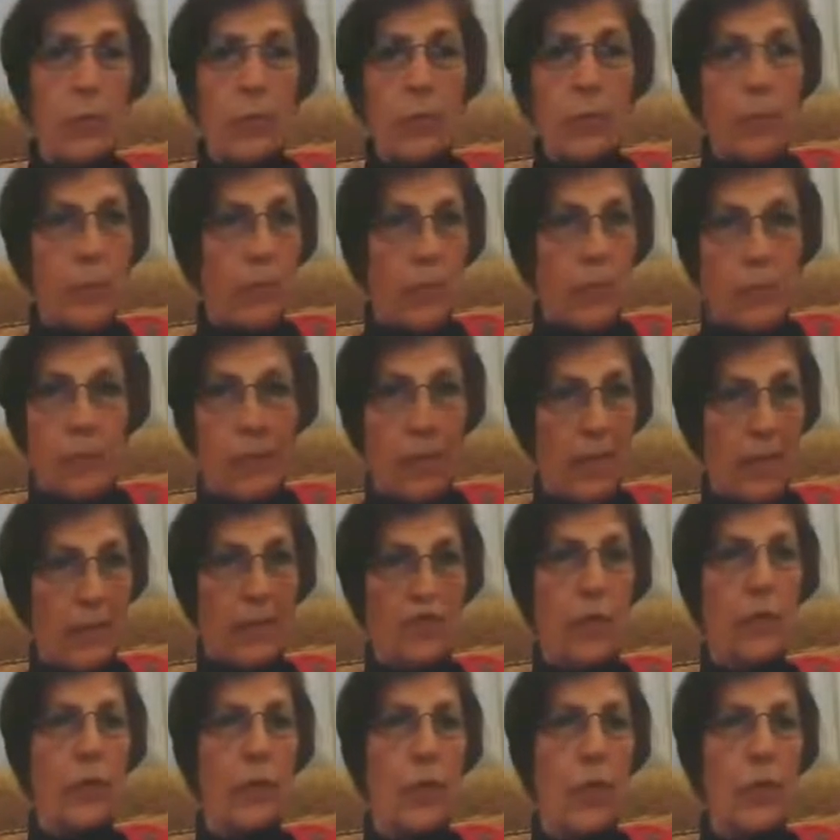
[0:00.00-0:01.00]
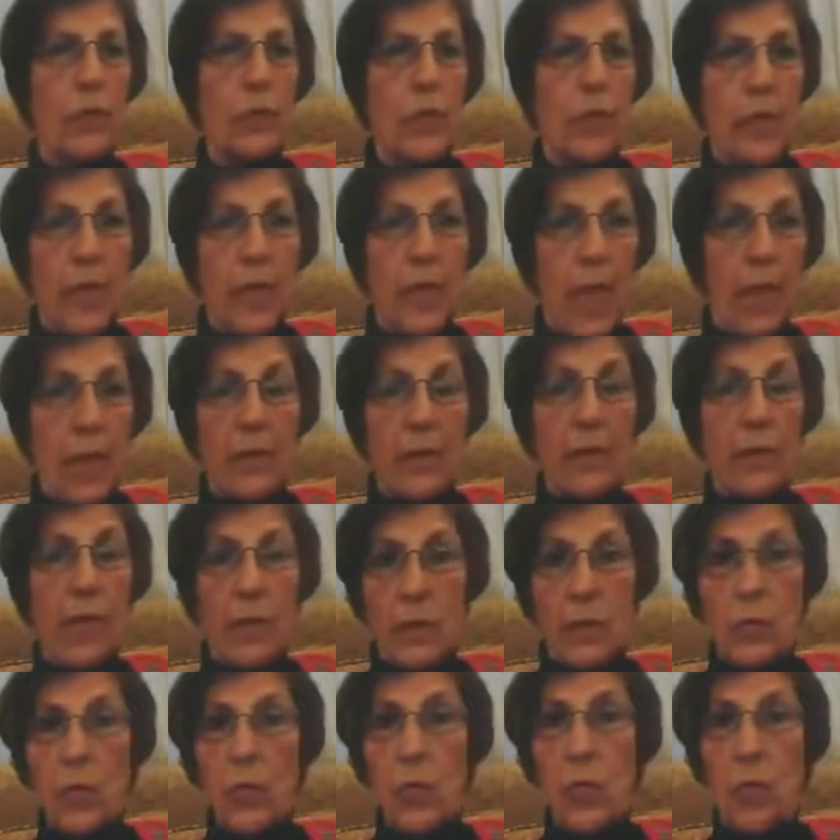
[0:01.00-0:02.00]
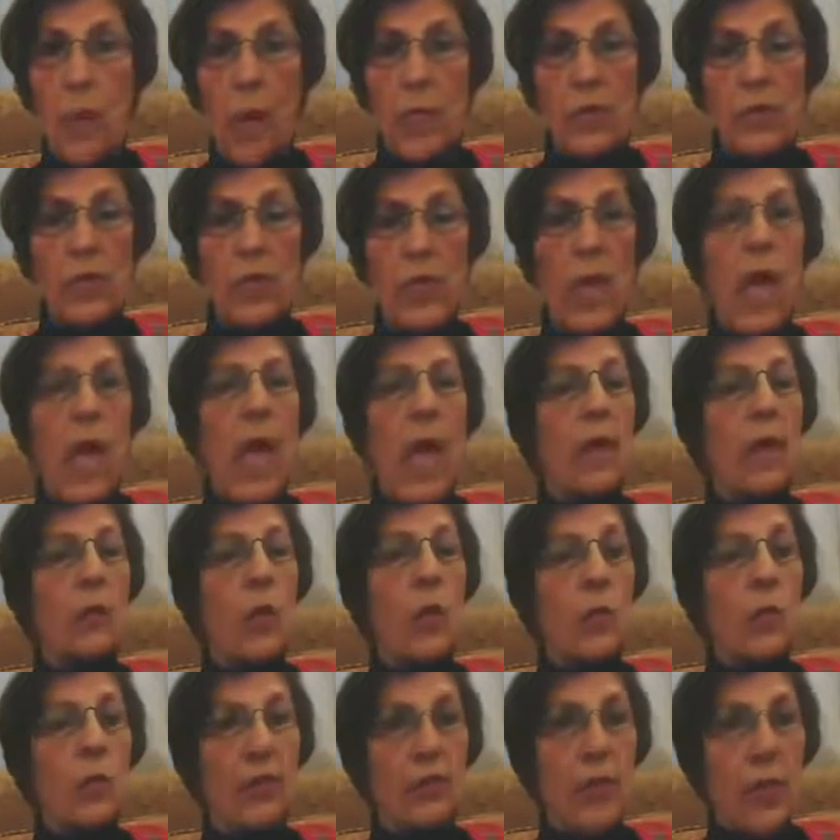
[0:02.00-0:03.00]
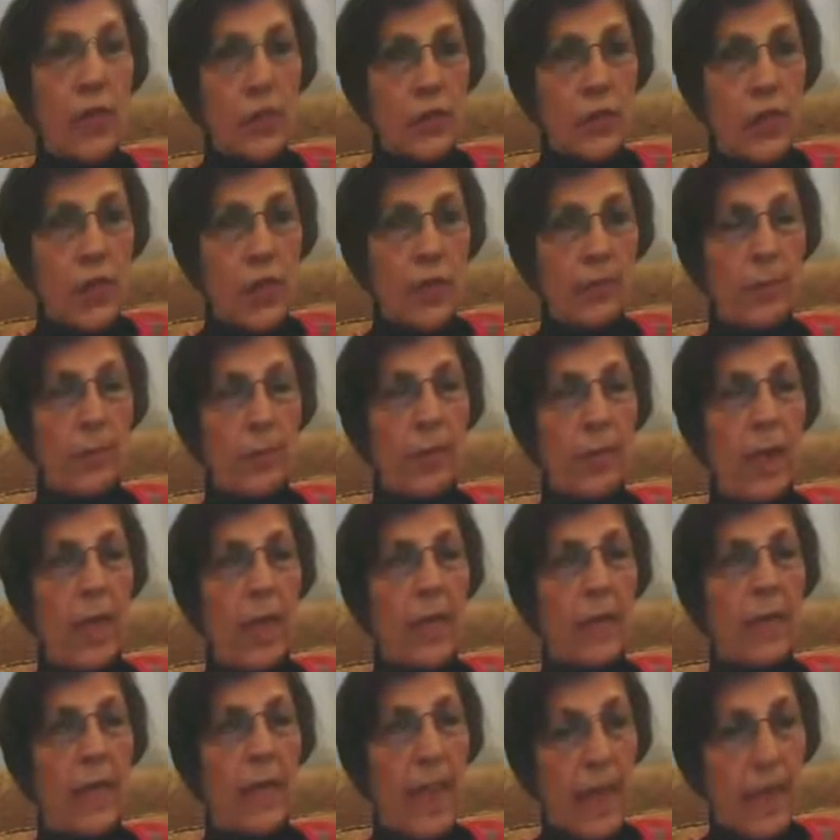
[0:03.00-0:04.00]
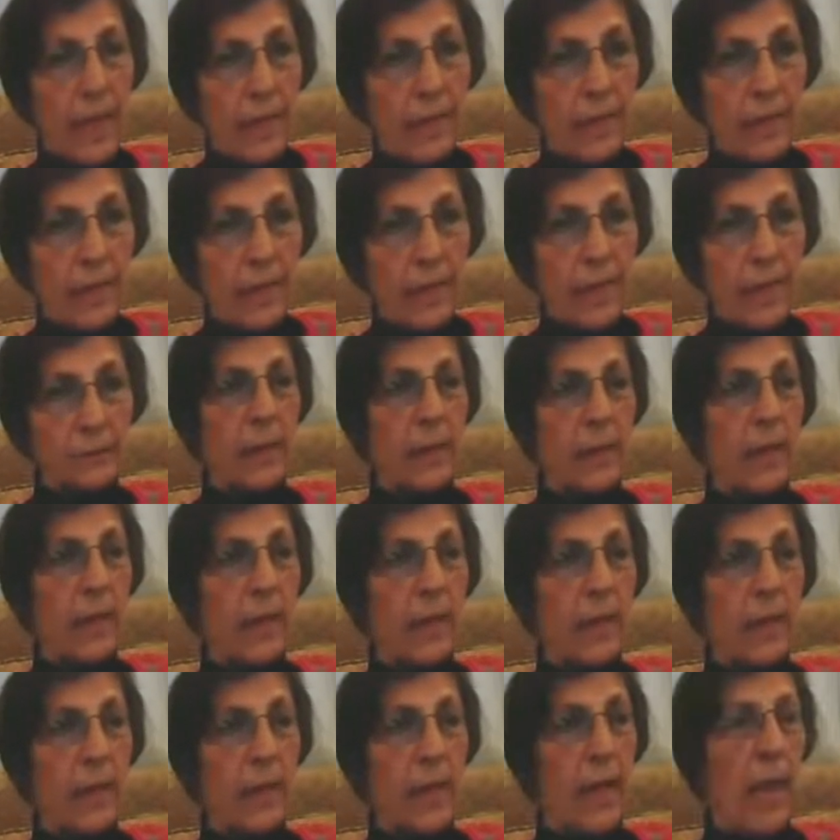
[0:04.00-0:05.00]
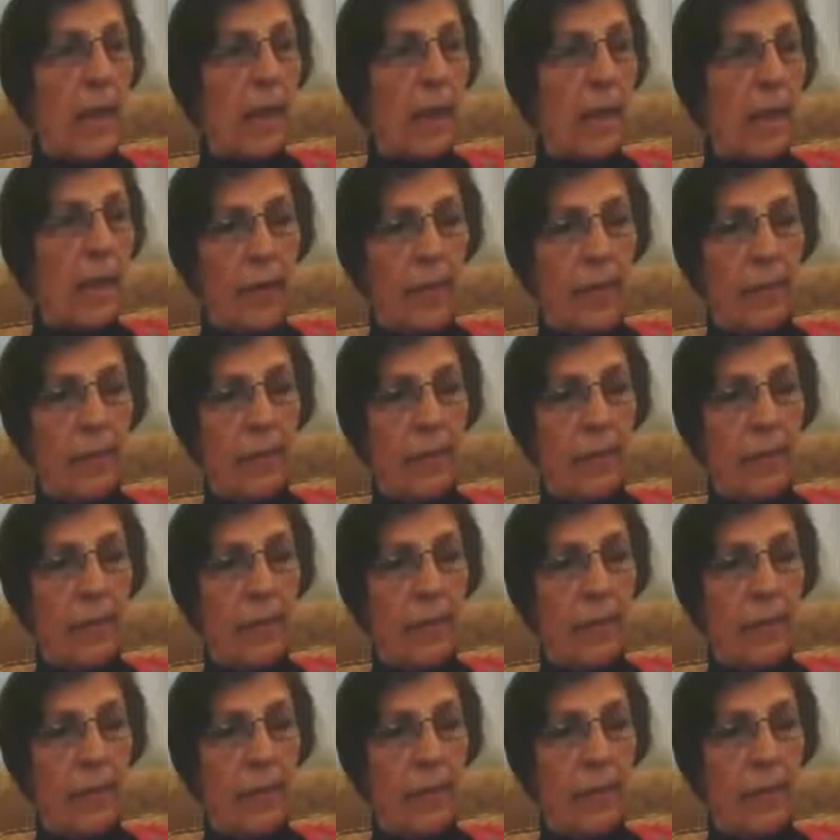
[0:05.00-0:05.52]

But of course, they can't do much. And confession by kids uh, at um,